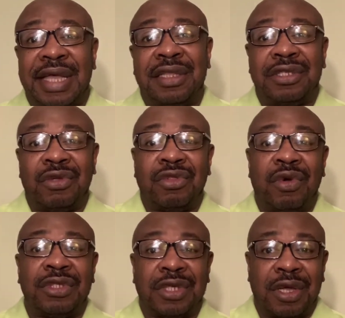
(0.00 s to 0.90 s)
and let your
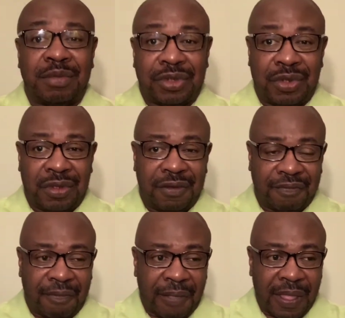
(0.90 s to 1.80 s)
thoughts come to you.
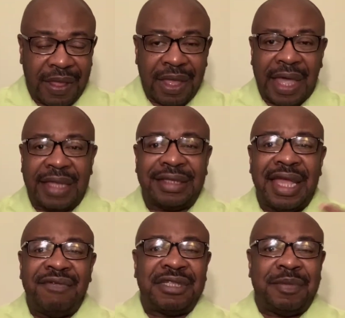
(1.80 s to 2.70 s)
And
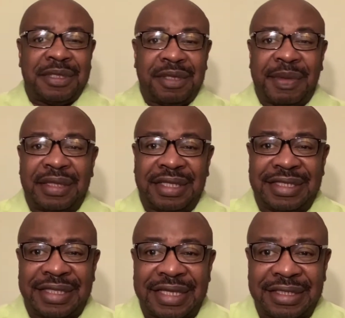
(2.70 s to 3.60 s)
David speaks about these
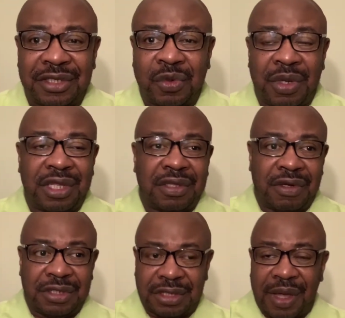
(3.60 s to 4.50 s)
things in the
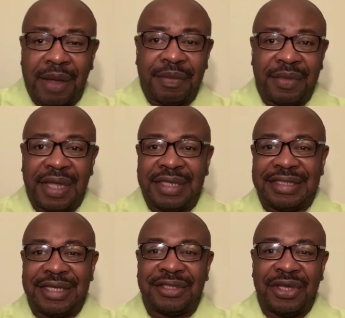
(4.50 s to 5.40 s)
23rd Psalm. And he
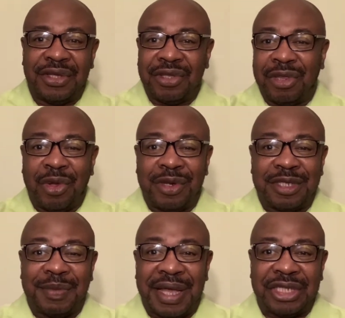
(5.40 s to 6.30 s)
says, The Lord is
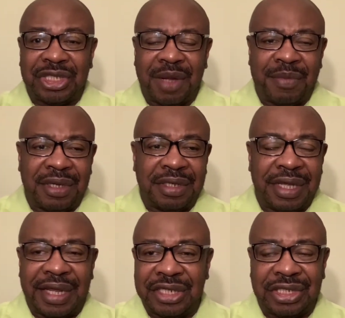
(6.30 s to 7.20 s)
my shepherd,
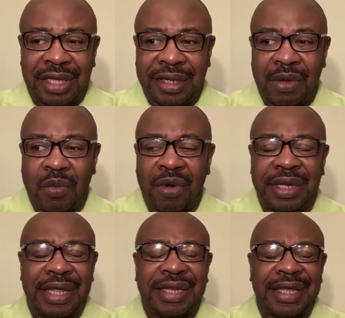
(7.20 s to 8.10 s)
and I shall not want. And